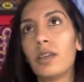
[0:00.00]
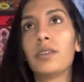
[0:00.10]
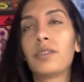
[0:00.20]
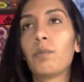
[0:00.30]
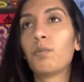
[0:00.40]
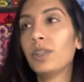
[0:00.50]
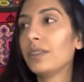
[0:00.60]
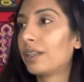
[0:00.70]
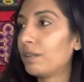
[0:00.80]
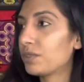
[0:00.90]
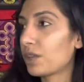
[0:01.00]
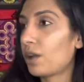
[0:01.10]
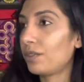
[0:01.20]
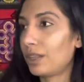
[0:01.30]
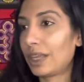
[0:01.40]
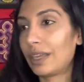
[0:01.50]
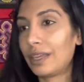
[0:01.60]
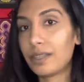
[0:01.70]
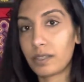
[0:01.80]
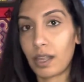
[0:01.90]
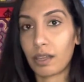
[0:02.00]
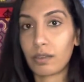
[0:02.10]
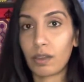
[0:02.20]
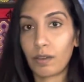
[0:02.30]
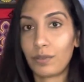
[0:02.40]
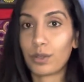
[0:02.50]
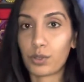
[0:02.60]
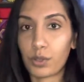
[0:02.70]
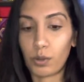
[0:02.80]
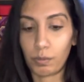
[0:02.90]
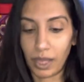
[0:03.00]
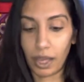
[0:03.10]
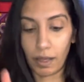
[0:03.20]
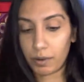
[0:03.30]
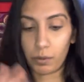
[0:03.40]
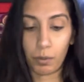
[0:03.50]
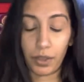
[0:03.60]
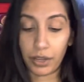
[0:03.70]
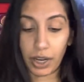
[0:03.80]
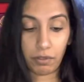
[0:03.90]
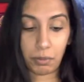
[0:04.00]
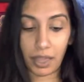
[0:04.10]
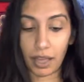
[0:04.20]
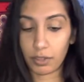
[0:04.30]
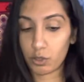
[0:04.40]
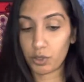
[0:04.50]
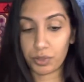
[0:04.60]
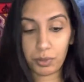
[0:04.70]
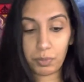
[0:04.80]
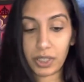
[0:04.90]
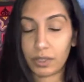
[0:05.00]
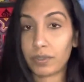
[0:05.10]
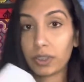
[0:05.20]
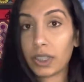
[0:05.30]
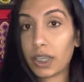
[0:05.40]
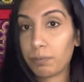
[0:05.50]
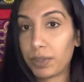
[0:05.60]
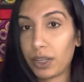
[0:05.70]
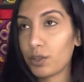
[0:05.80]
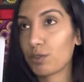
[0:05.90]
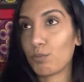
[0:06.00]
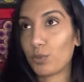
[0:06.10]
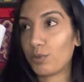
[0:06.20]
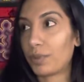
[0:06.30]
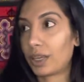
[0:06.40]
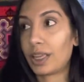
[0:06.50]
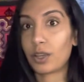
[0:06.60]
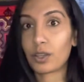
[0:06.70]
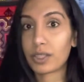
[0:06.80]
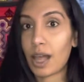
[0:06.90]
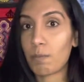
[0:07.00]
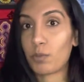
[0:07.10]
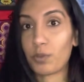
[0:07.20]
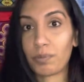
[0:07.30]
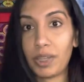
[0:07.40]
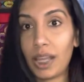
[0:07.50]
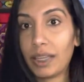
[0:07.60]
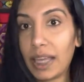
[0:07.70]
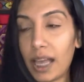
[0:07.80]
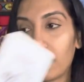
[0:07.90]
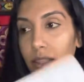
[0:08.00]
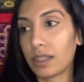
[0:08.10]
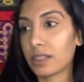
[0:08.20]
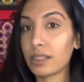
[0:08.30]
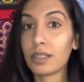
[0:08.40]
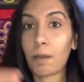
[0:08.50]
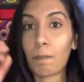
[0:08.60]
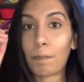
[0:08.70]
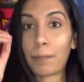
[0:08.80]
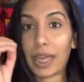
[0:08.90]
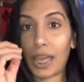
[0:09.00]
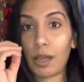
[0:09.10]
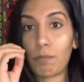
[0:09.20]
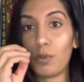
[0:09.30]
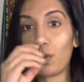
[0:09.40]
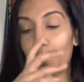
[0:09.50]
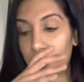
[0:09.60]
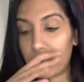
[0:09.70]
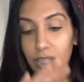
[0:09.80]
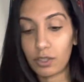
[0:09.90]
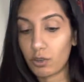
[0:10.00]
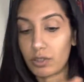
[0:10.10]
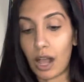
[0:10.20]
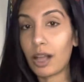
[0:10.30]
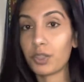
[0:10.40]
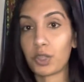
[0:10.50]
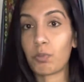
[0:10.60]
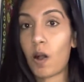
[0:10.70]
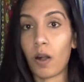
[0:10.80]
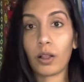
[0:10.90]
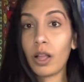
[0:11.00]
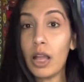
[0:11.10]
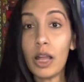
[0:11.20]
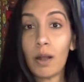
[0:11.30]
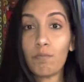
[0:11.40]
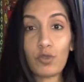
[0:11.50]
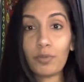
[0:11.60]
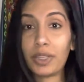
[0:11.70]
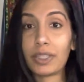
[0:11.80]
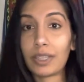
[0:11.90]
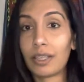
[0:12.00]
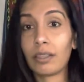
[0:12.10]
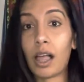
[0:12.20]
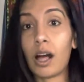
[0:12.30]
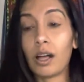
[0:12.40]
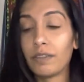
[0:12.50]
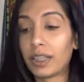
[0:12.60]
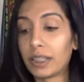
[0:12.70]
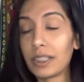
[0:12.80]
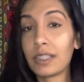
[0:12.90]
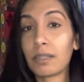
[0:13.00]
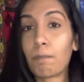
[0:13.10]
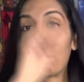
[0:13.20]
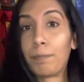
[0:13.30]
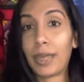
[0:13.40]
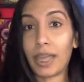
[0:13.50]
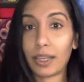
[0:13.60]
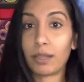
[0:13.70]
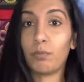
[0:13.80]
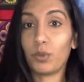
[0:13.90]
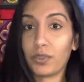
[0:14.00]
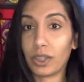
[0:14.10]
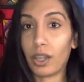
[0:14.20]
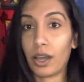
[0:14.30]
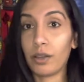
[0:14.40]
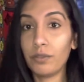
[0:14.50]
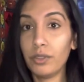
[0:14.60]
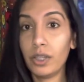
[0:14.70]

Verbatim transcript: Someone lives on the east end of their soulmate. I don't know why they're giving me that so specifically, but here's movement. Here's that movement. Again, this is big move. These are not small movements in love. Like this is a big move in love.